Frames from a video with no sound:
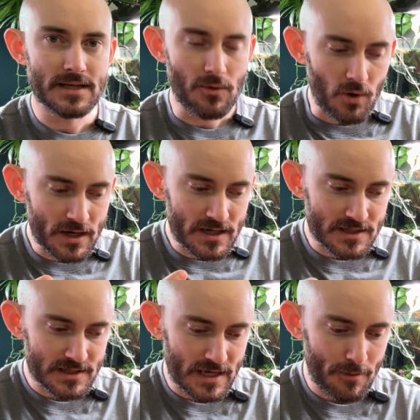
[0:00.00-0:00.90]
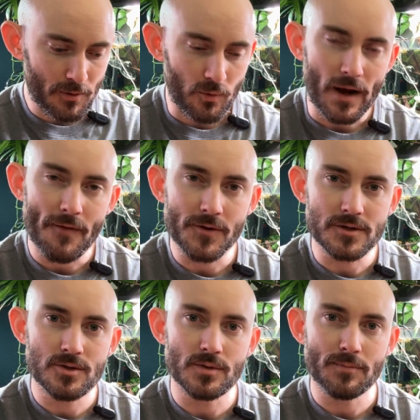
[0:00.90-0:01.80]
I wanted to scape around
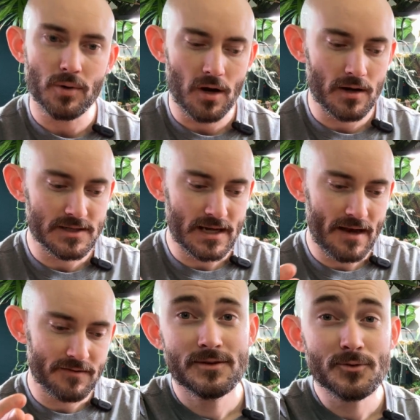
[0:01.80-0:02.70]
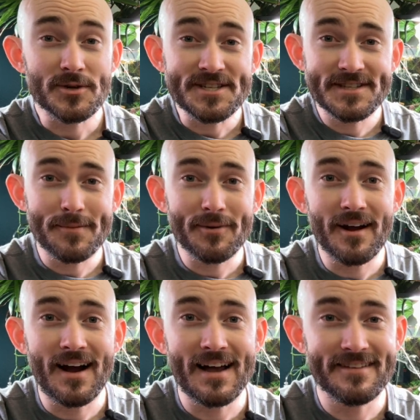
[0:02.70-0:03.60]
those 3 prongs and have 3 separate
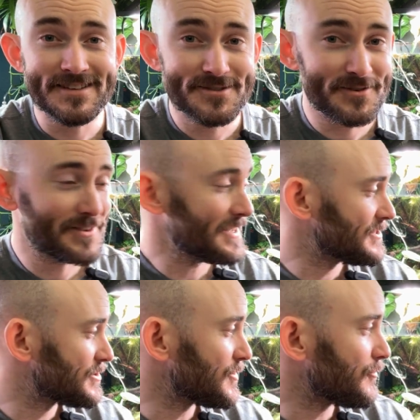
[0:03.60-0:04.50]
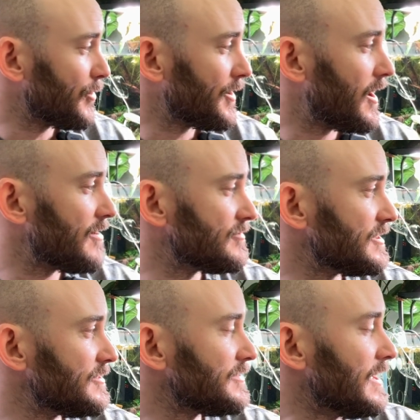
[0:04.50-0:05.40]
islands for things to run off
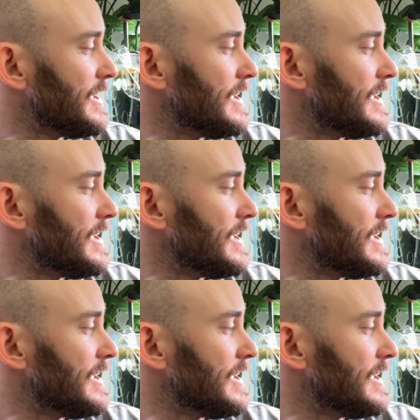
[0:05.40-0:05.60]
of.